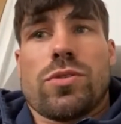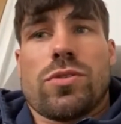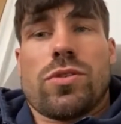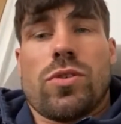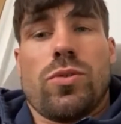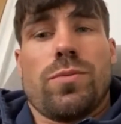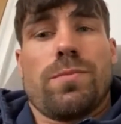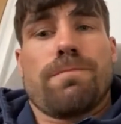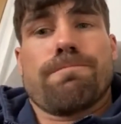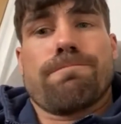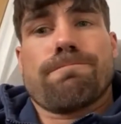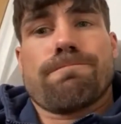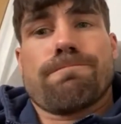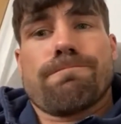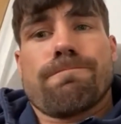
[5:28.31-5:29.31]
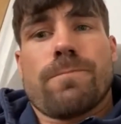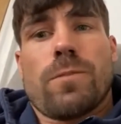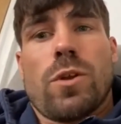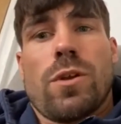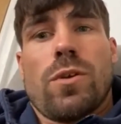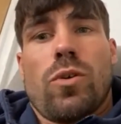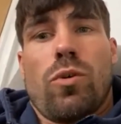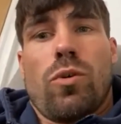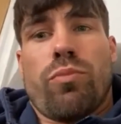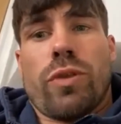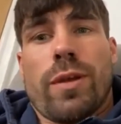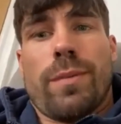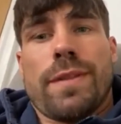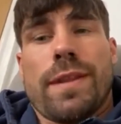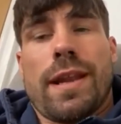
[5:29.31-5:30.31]
do. Given how
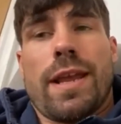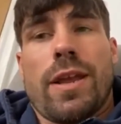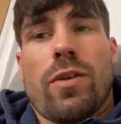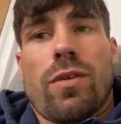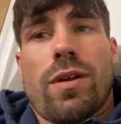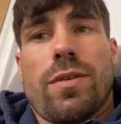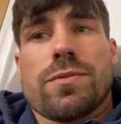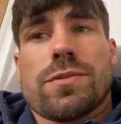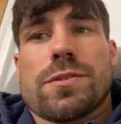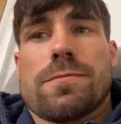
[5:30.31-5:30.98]
that,